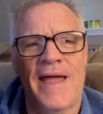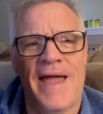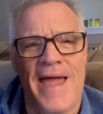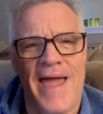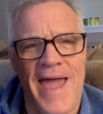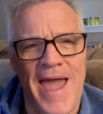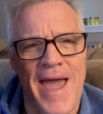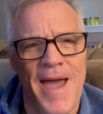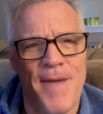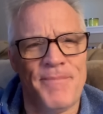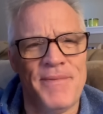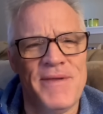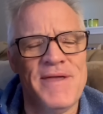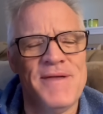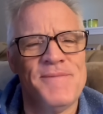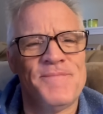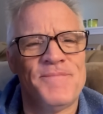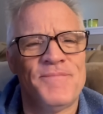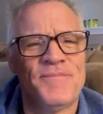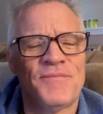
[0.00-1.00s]

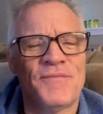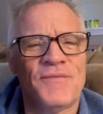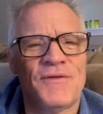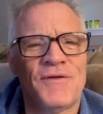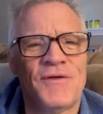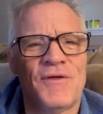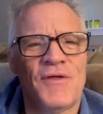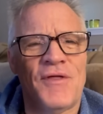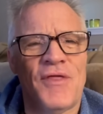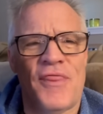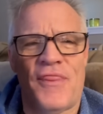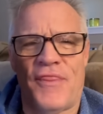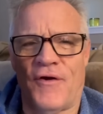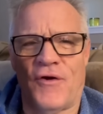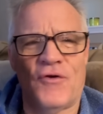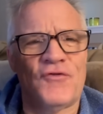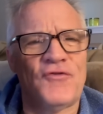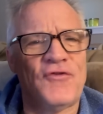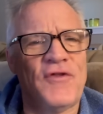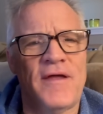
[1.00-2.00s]
Happy
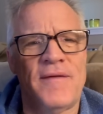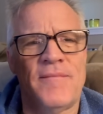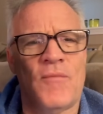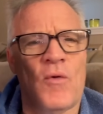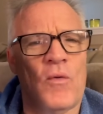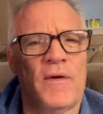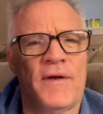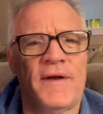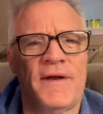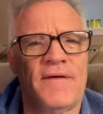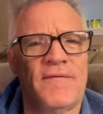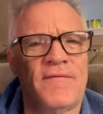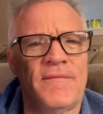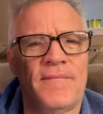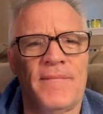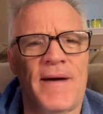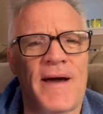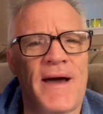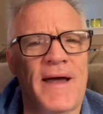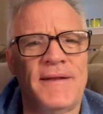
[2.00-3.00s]
Thursday morning,
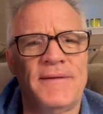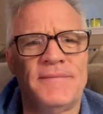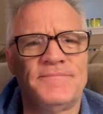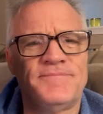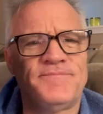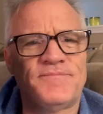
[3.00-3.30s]
everybody.